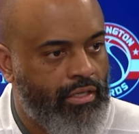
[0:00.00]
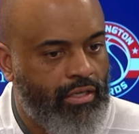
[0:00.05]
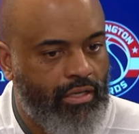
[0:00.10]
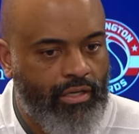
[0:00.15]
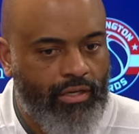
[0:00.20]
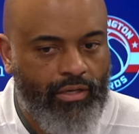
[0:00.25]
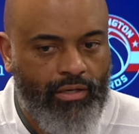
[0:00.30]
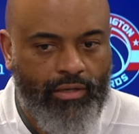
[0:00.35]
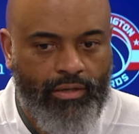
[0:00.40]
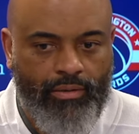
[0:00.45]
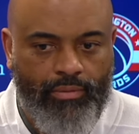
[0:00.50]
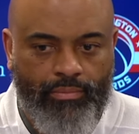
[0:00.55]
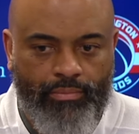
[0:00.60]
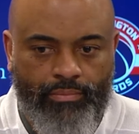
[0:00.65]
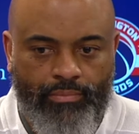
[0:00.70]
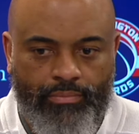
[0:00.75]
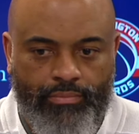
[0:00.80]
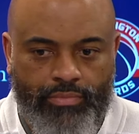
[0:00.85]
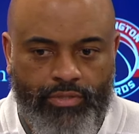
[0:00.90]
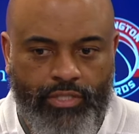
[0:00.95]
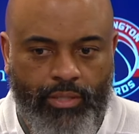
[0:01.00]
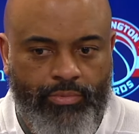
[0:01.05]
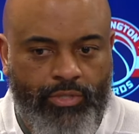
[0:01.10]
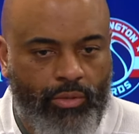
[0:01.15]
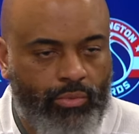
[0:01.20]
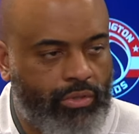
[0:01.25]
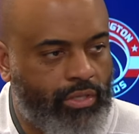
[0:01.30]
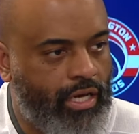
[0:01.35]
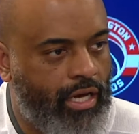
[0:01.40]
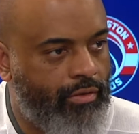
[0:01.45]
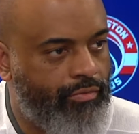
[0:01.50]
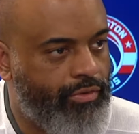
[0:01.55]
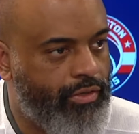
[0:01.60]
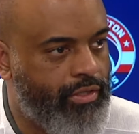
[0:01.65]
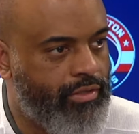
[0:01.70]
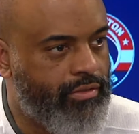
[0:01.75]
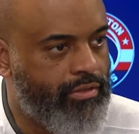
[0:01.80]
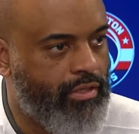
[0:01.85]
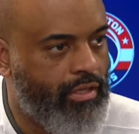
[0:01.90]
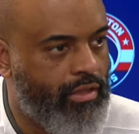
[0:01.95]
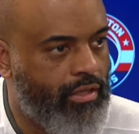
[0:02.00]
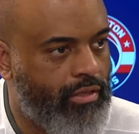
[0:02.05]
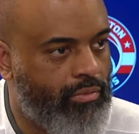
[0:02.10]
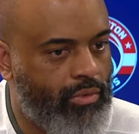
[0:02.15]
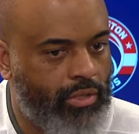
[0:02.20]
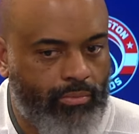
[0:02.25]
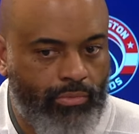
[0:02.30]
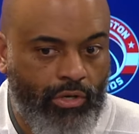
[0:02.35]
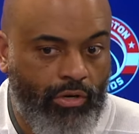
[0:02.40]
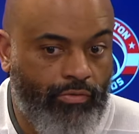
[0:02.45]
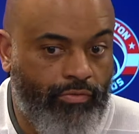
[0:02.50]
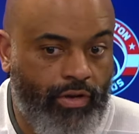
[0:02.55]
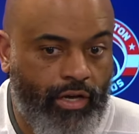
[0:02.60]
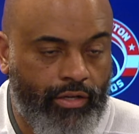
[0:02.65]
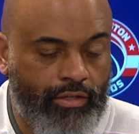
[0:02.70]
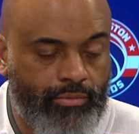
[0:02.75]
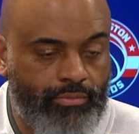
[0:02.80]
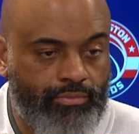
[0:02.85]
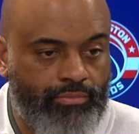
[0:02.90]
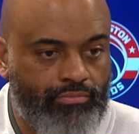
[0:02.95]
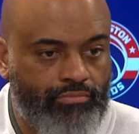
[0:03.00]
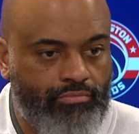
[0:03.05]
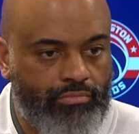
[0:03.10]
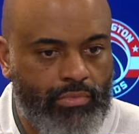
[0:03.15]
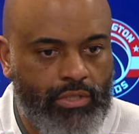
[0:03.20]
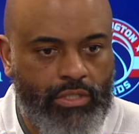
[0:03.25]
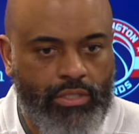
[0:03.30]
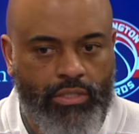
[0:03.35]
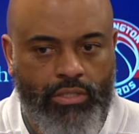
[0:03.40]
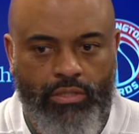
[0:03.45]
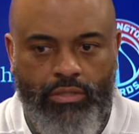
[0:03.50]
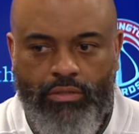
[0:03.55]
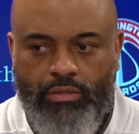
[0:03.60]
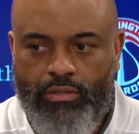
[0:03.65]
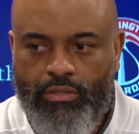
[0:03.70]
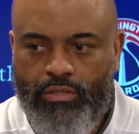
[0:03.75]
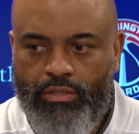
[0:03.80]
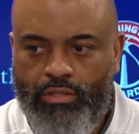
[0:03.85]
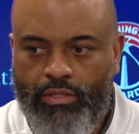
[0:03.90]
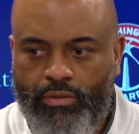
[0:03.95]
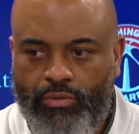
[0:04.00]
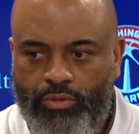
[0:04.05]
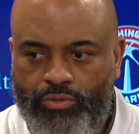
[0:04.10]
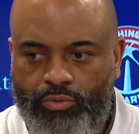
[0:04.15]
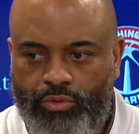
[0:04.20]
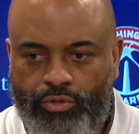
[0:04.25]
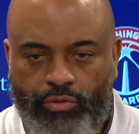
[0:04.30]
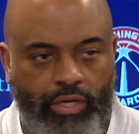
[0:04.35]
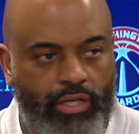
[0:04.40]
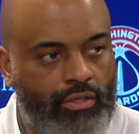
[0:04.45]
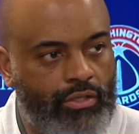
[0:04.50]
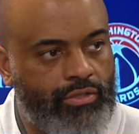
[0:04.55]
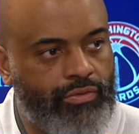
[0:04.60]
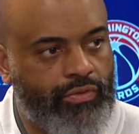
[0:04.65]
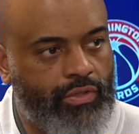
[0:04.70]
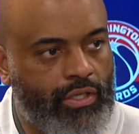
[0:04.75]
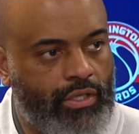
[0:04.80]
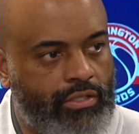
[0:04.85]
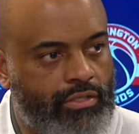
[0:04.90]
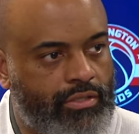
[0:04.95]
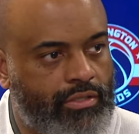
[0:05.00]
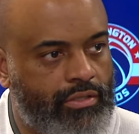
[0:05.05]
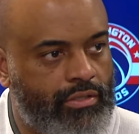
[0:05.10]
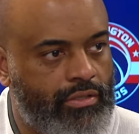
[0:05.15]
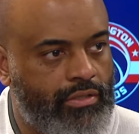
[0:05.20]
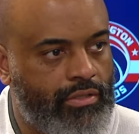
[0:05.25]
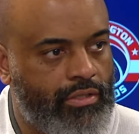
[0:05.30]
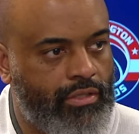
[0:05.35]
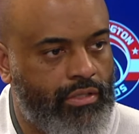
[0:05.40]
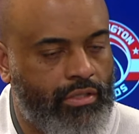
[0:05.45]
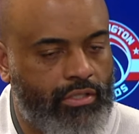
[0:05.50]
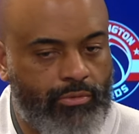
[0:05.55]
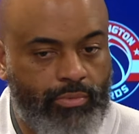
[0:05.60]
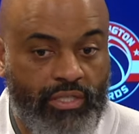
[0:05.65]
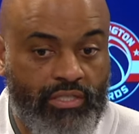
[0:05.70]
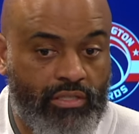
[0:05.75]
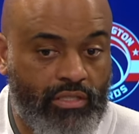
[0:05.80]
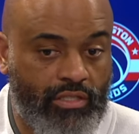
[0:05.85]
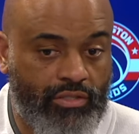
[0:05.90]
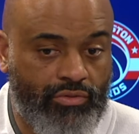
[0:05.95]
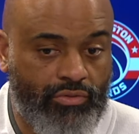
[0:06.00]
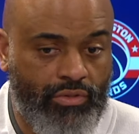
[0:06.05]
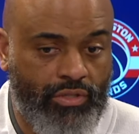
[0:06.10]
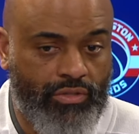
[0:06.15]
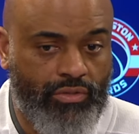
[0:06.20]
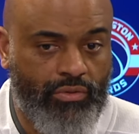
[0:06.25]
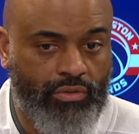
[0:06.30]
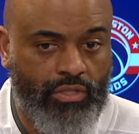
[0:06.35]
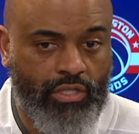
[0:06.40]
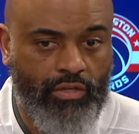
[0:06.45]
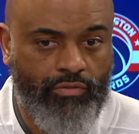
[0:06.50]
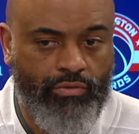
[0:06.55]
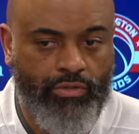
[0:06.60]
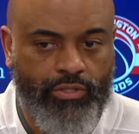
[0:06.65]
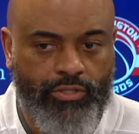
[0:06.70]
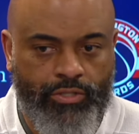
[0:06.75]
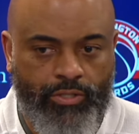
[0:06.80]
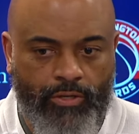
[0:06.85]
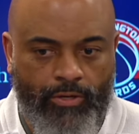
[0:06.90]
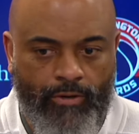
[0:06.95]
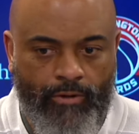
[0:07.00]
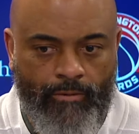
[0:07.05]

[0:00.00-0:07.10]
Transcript: um, stepped up with confidence, and I think when the ball found him, he, you know, those were great looks for us, uh, especially against traditional coverage.